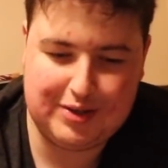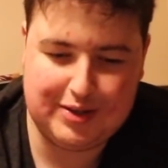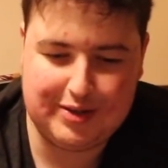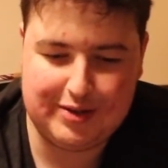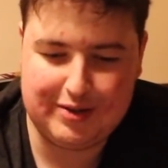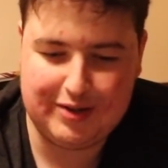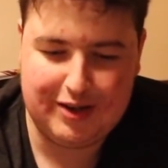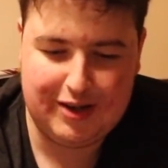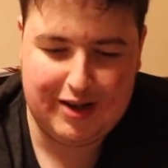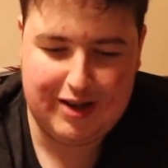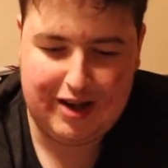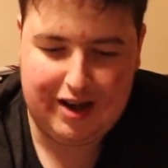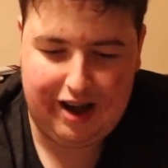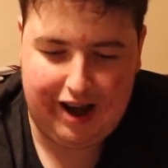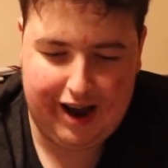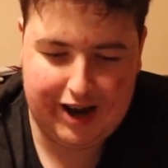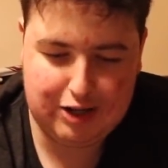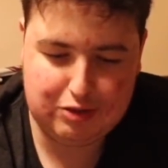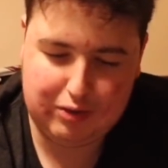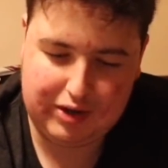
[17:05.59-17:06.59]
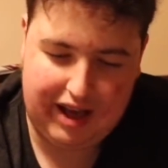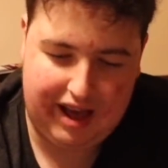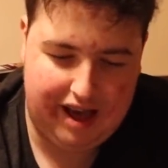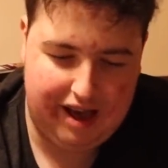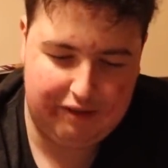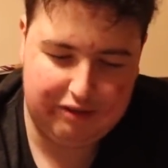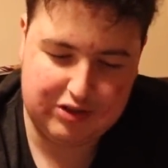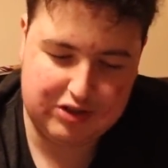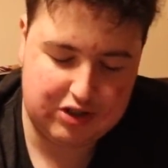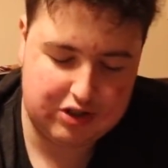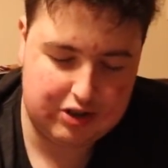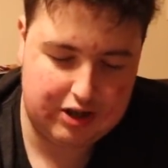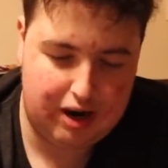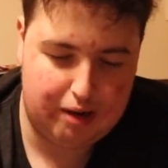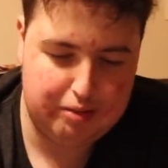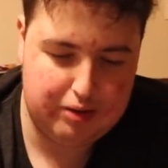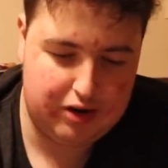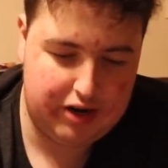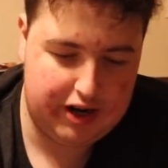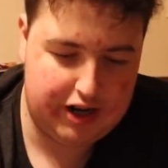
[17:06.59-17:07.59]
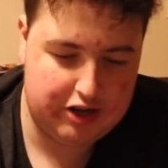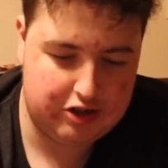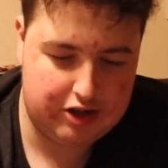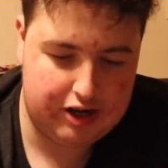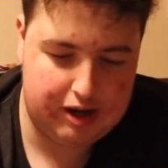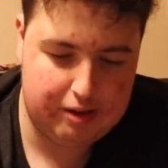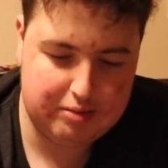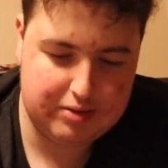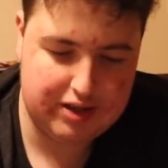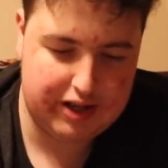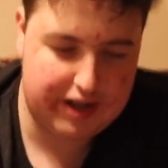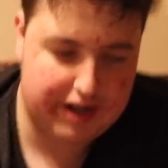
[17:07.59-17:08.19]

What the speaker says: So I just want to have this to stop their hand traps.